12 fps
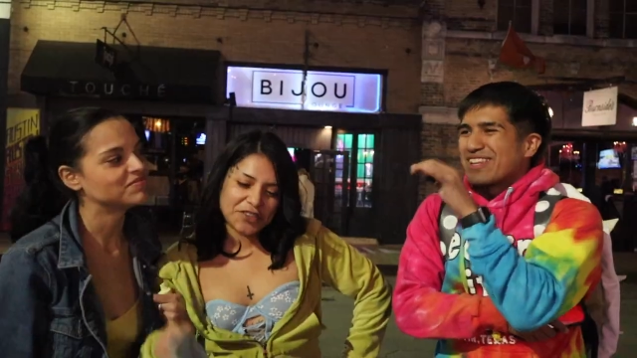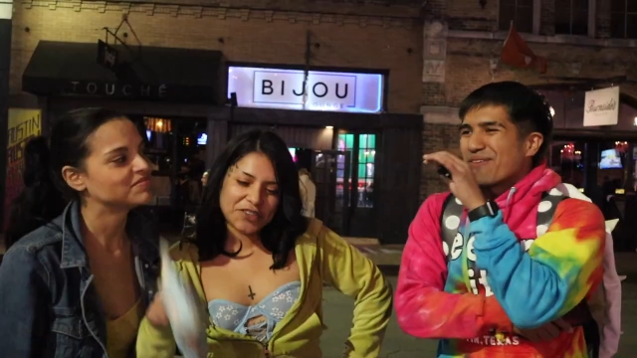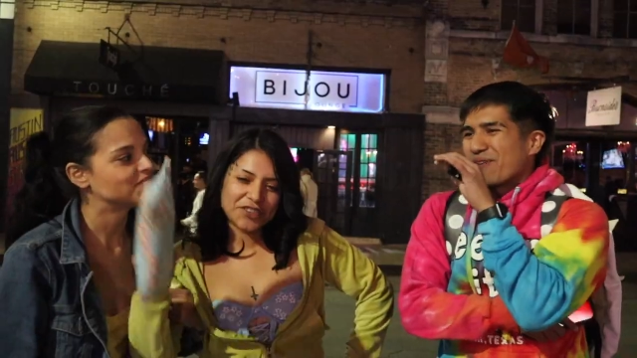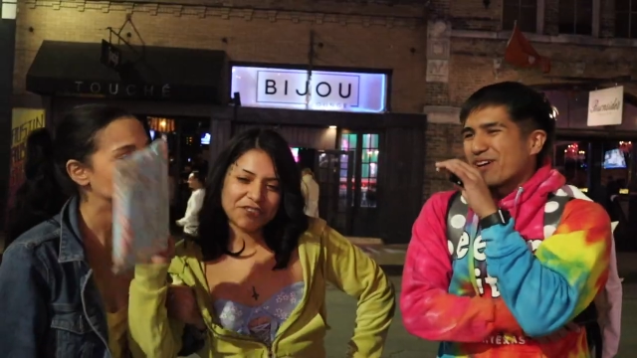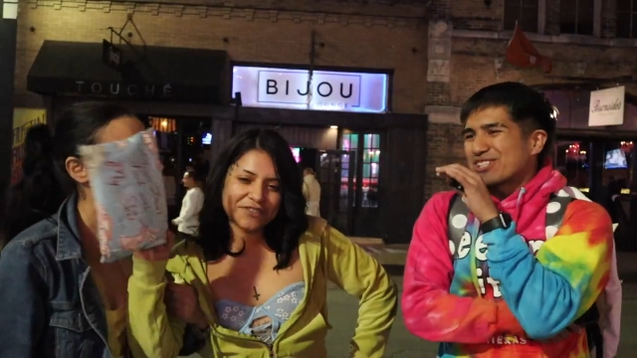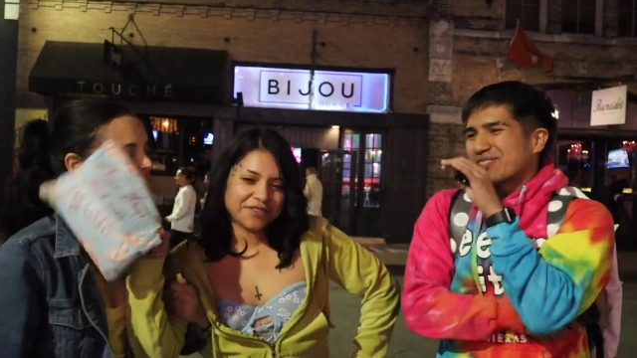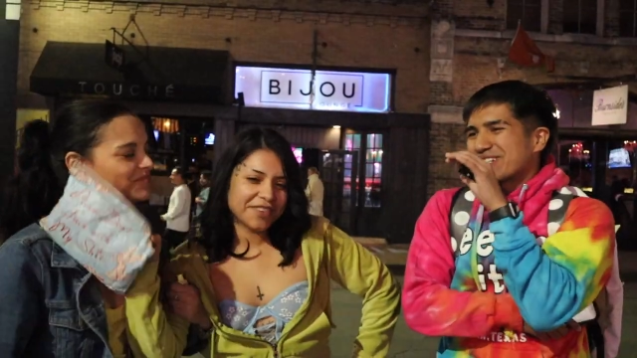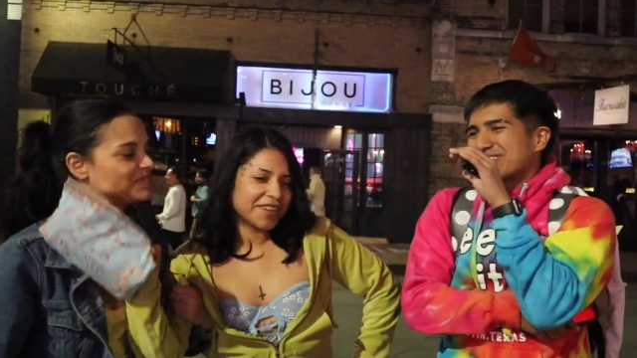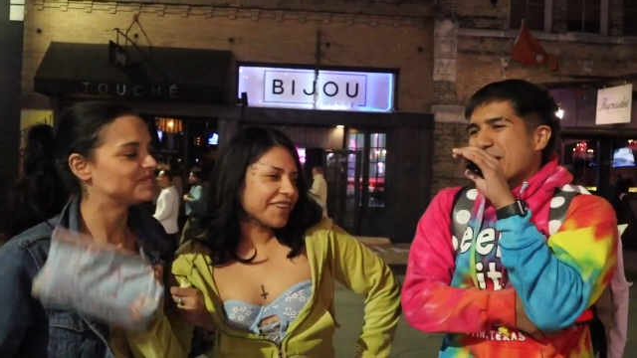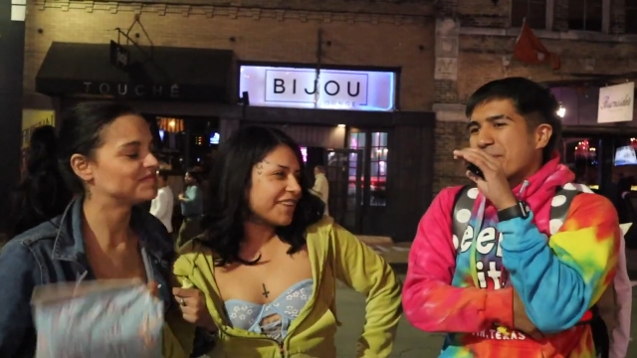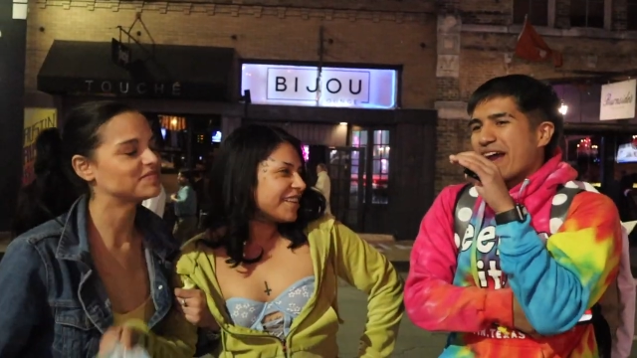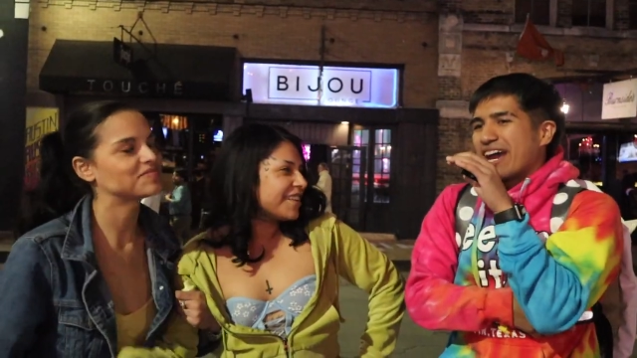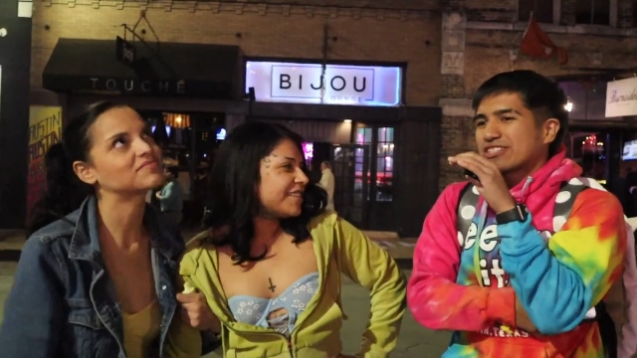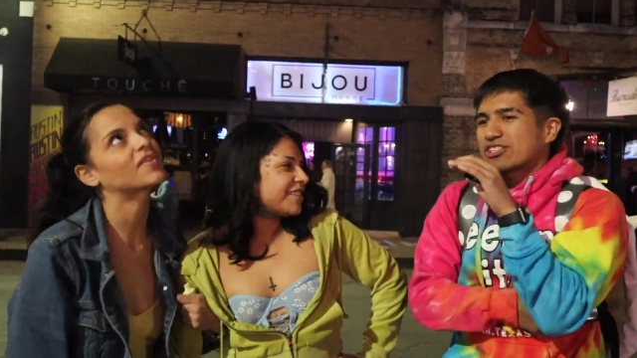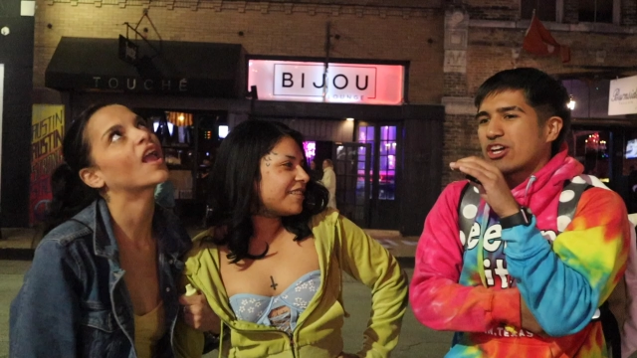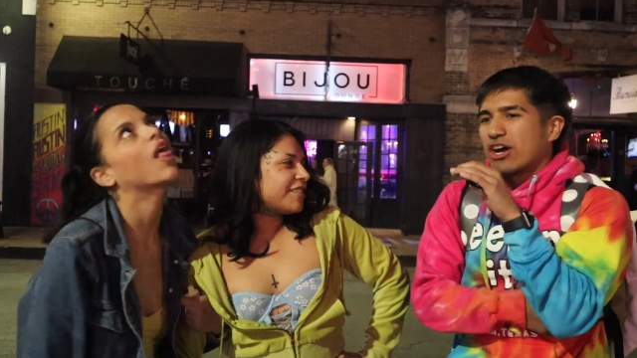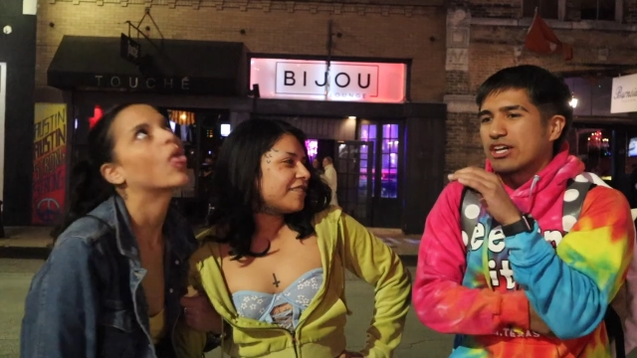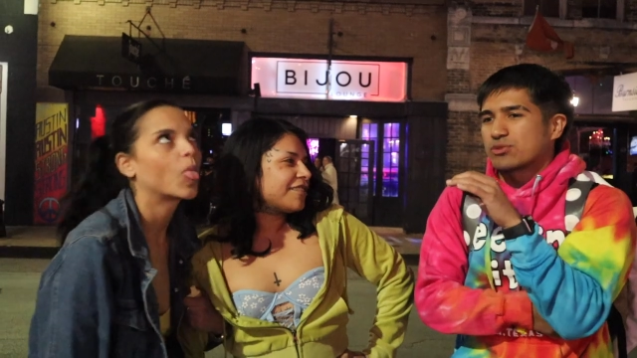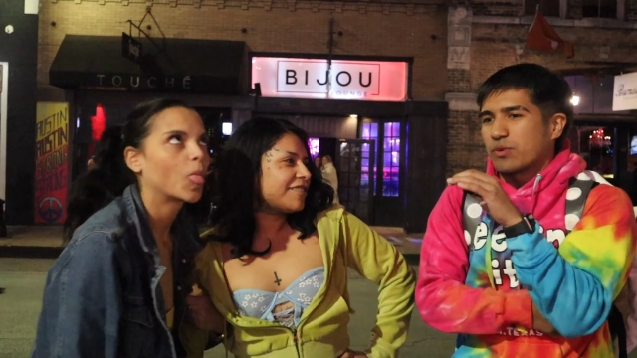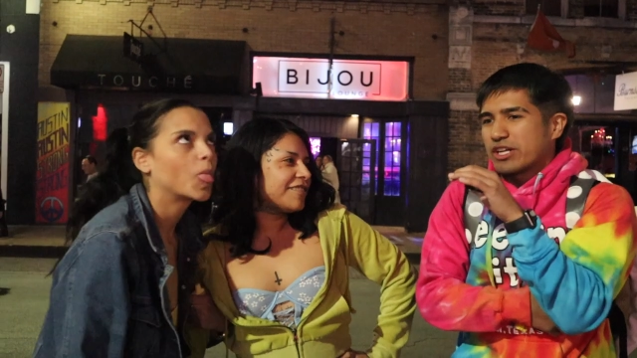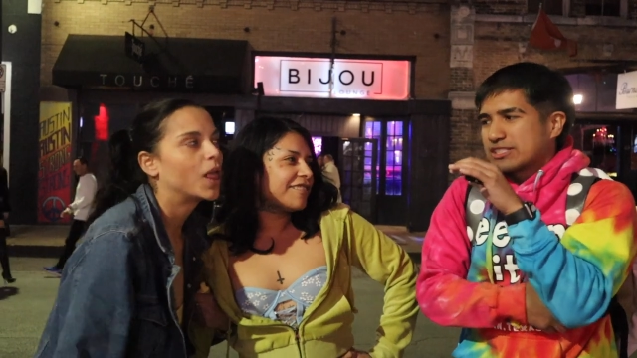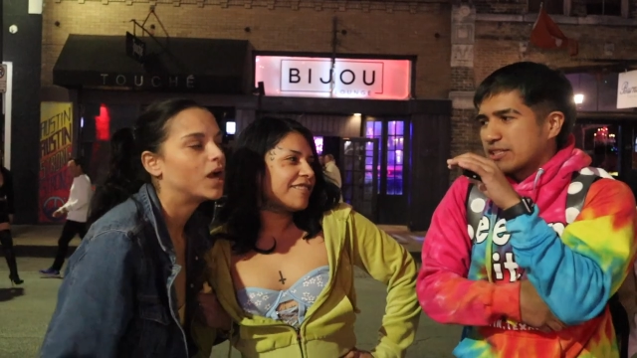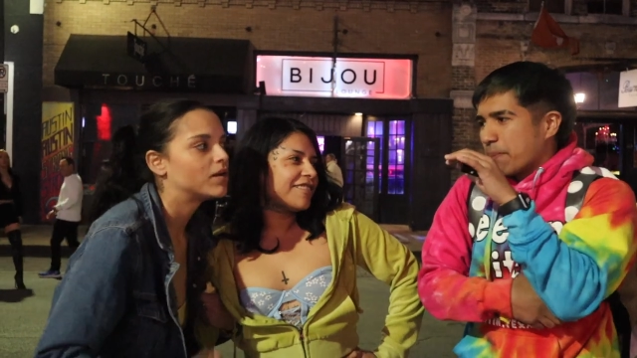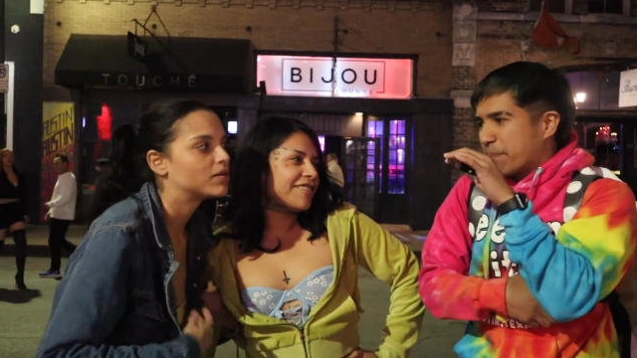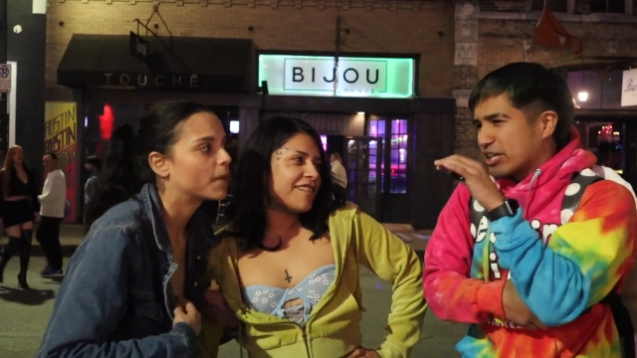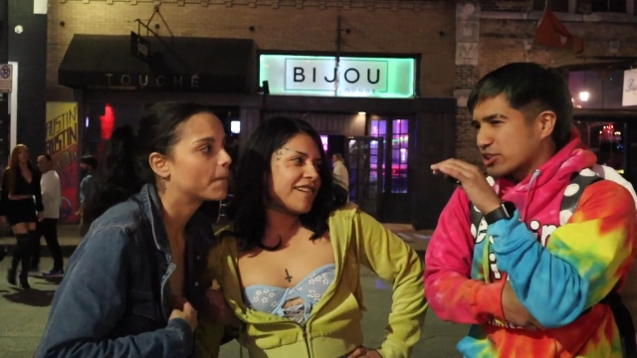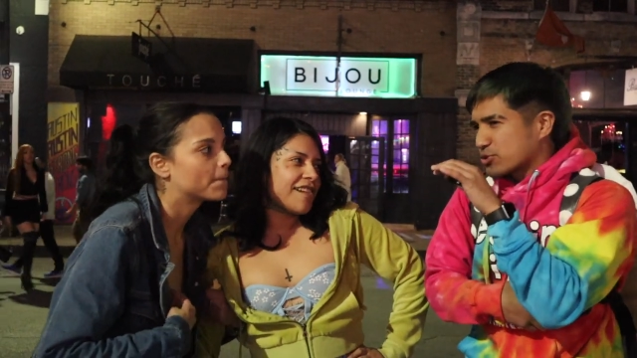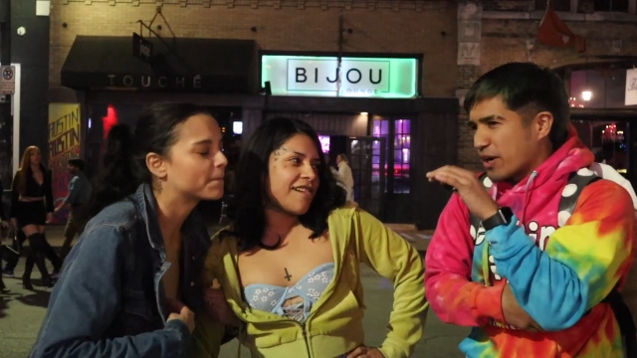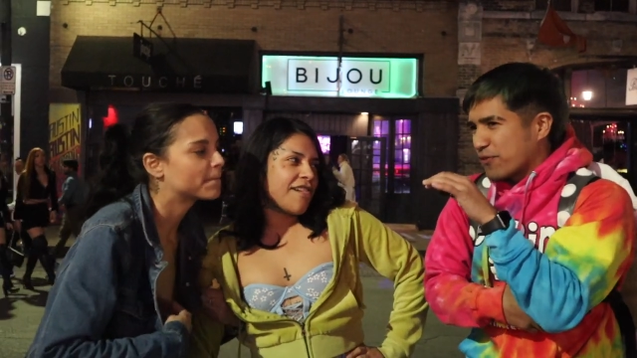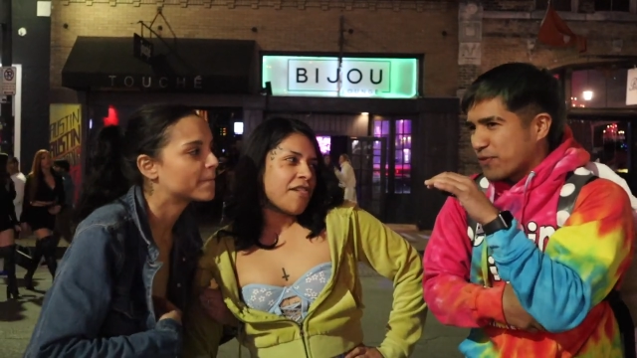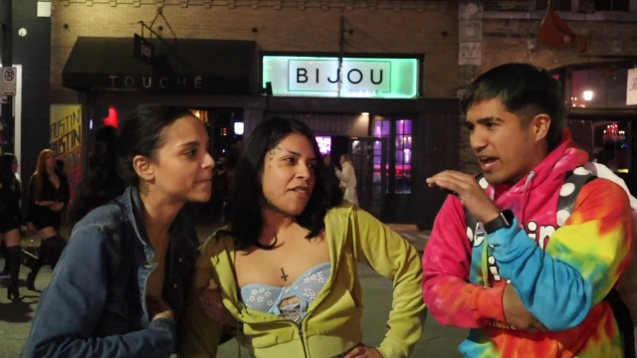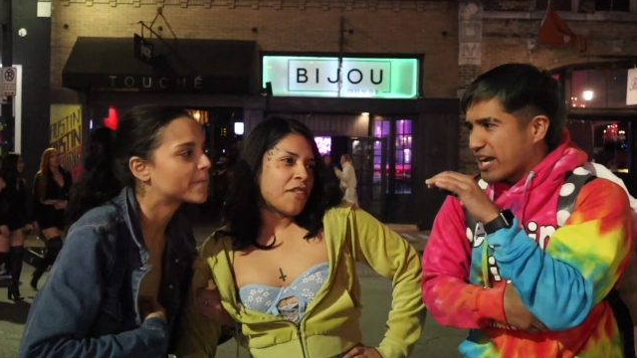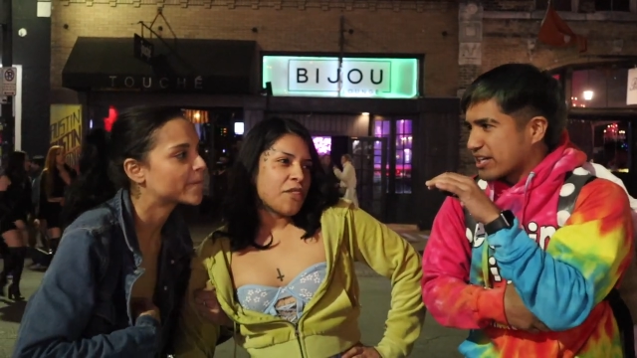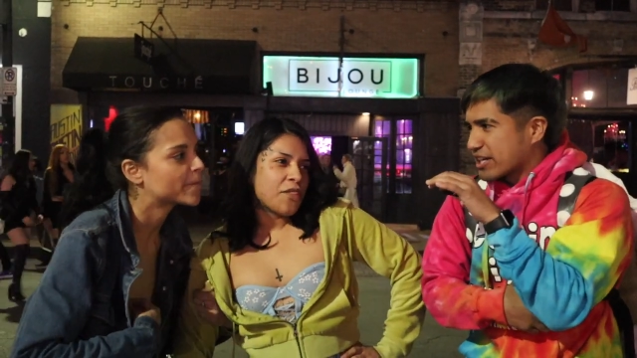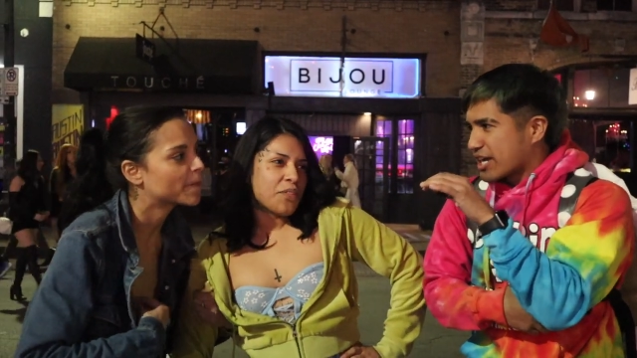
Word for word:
Speaker 1: The first question I'm gonna ask y'all is, what is the biggest red flag in a